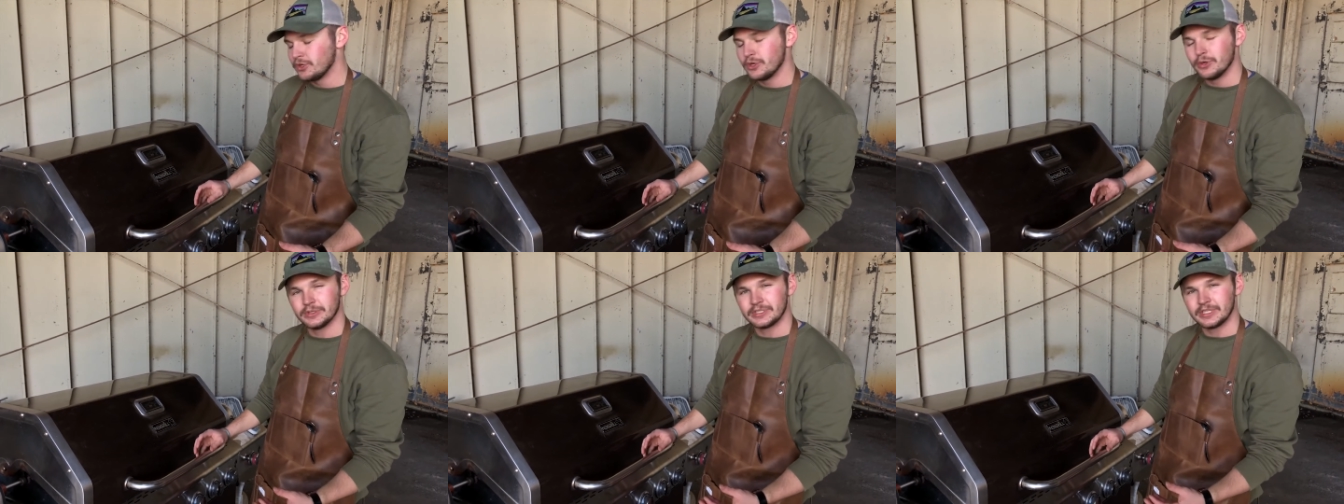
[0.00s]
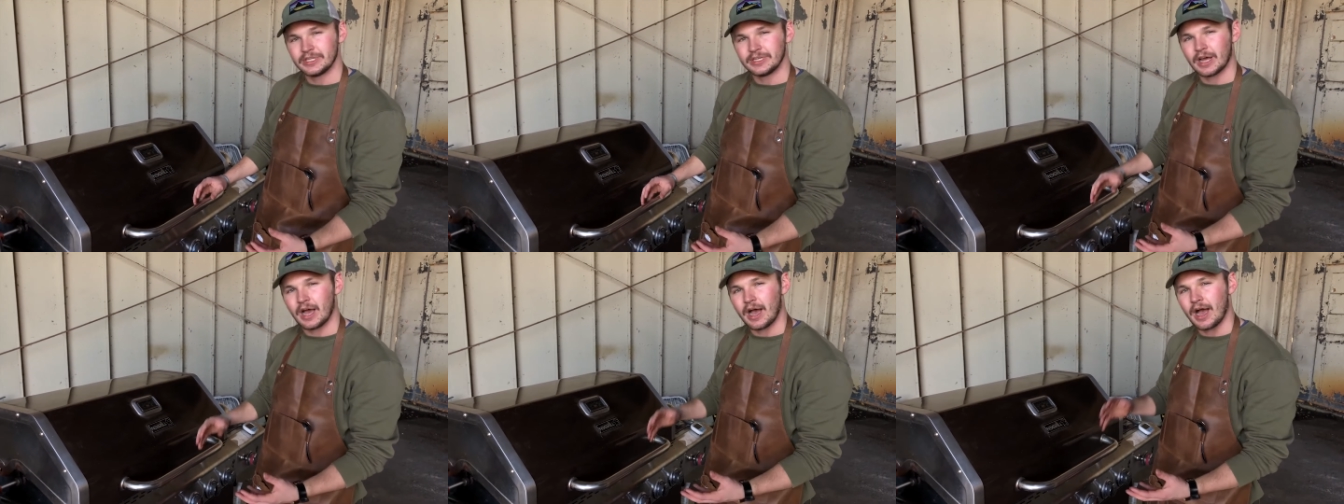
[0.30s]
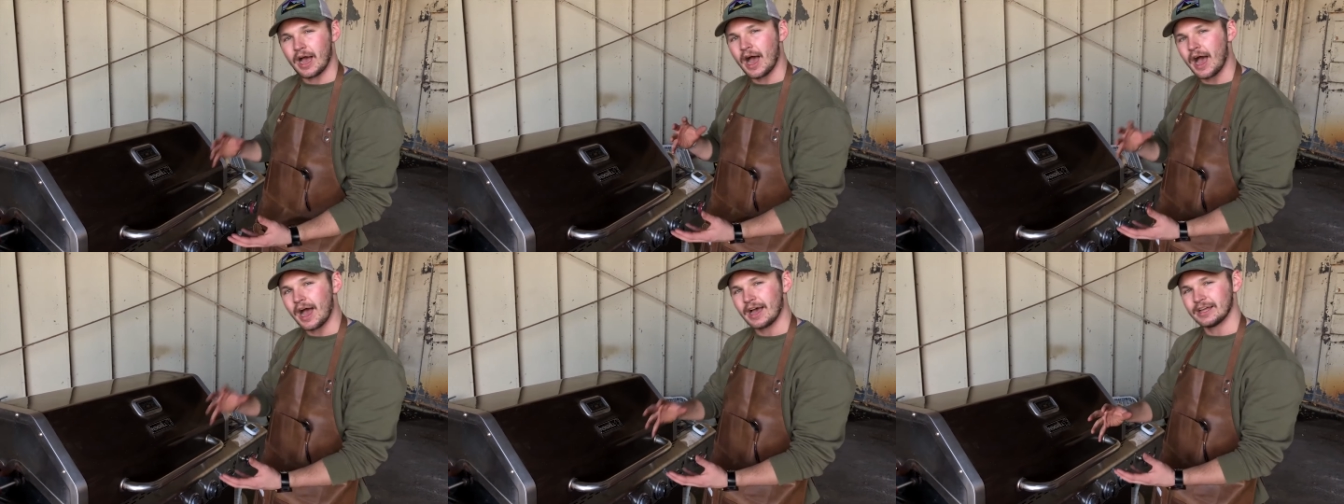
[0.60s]
using a
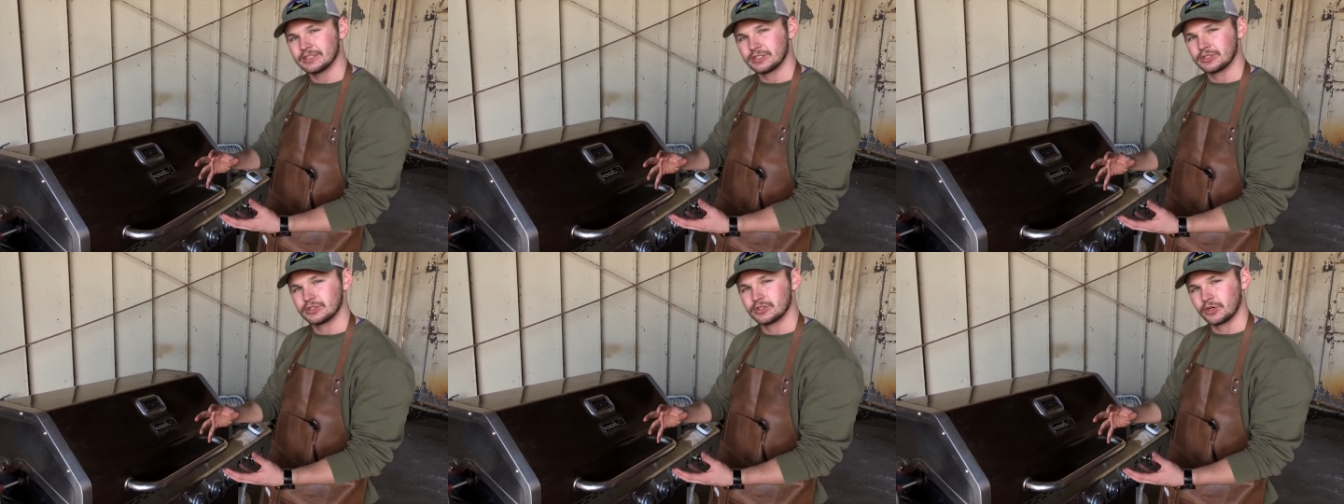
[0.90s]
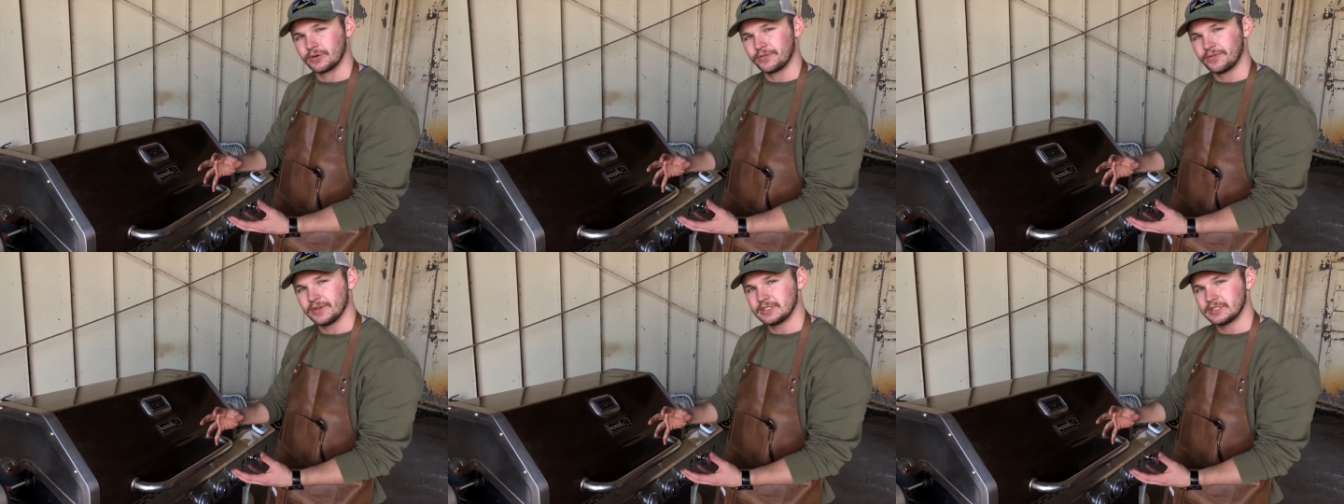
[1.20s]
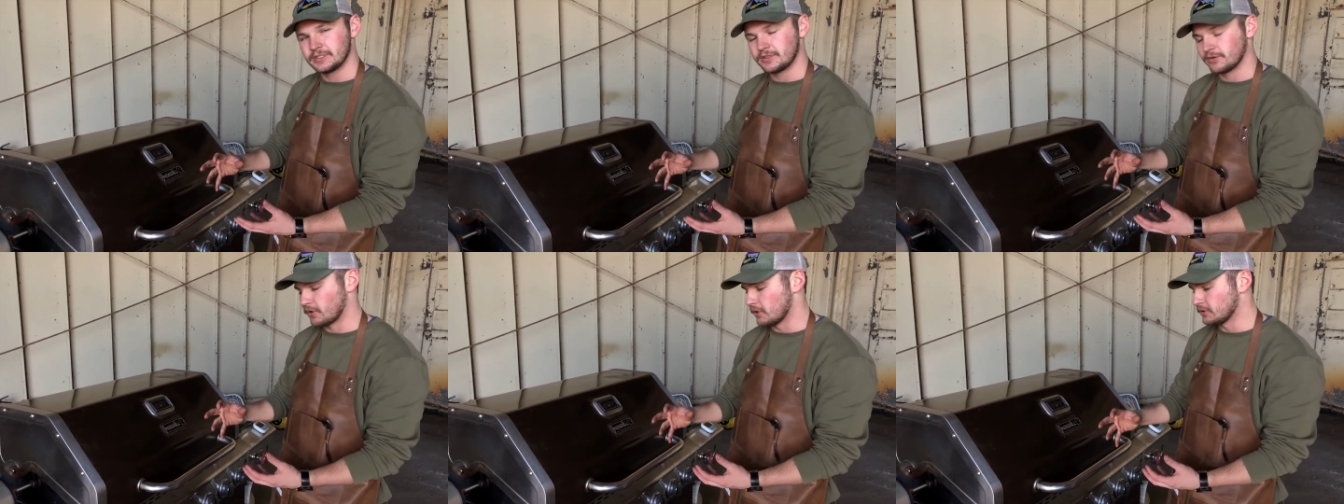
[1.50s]
hot
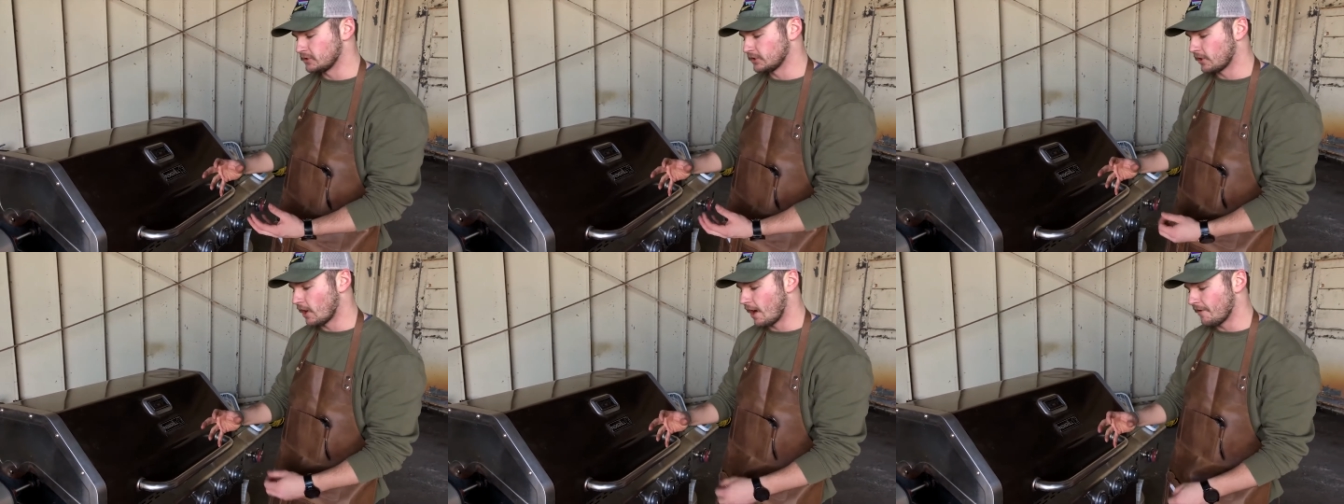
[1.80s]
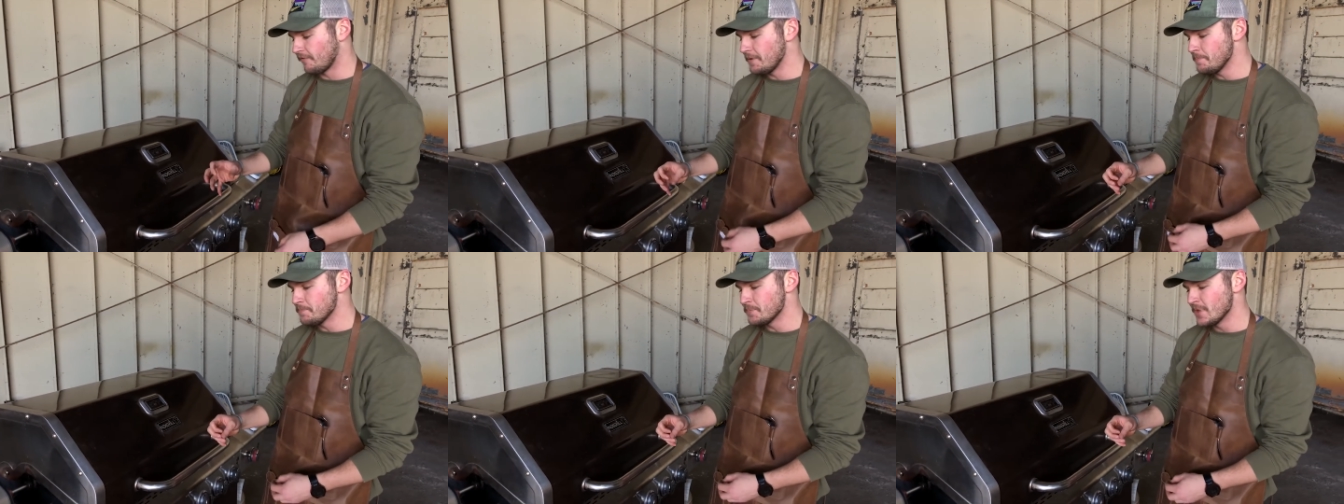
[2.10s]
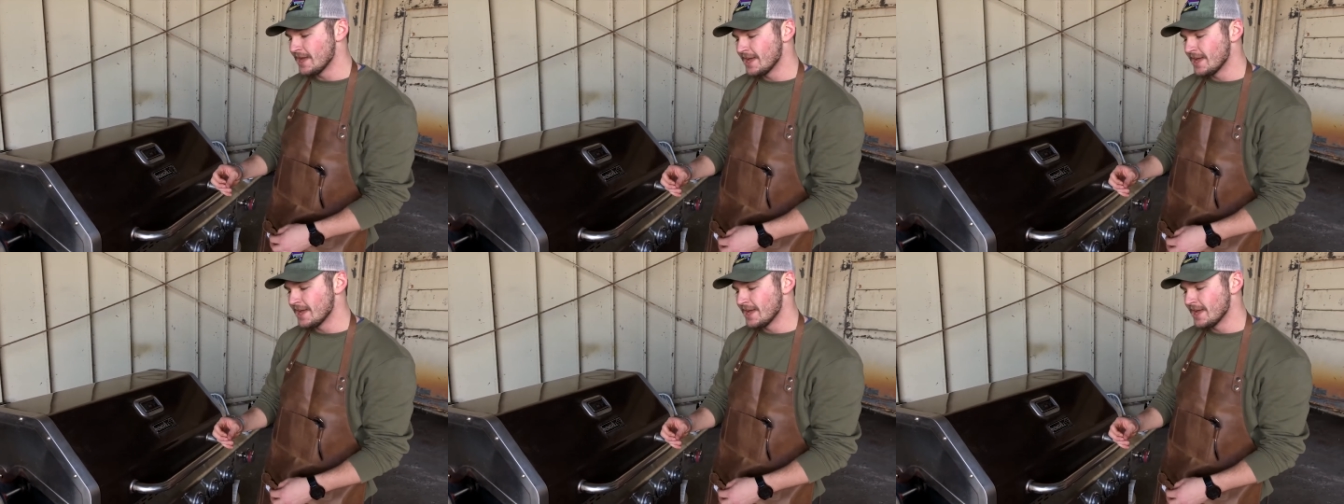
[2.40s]
surface to roast the coffee.